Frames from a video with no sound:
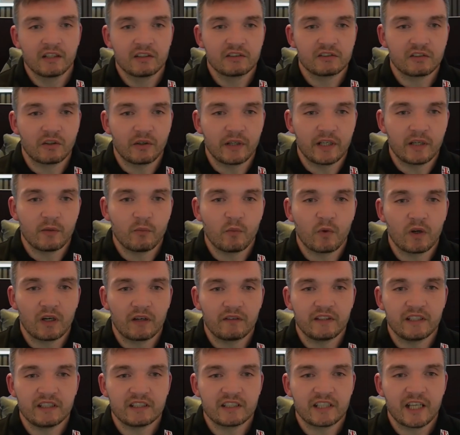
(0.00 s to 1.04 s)
So in one
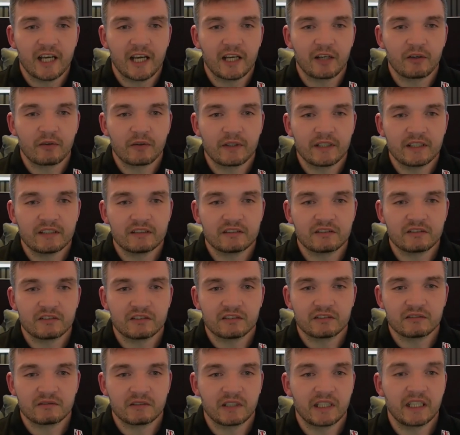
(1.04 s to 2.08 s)
of these categories,
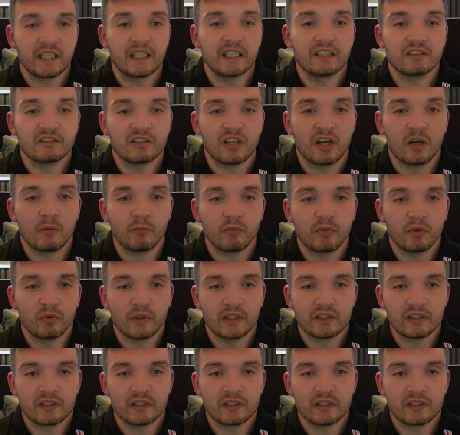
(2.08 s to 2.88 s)
just an example,